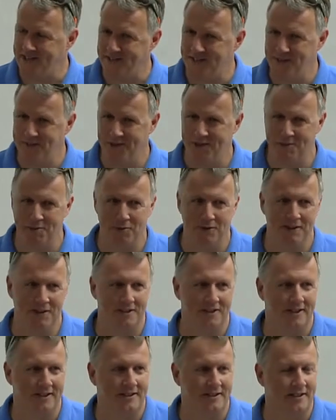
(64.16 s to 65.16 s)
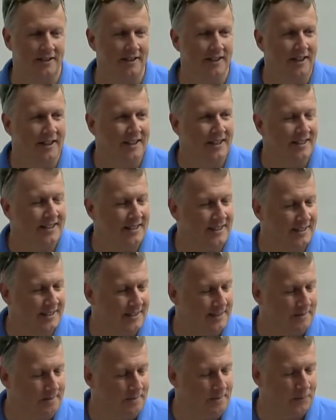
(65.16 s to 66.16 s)
is so much more interesting.
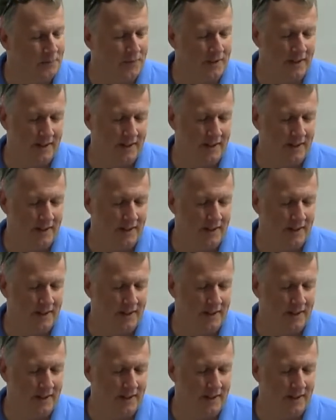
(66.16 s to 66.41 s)
Um,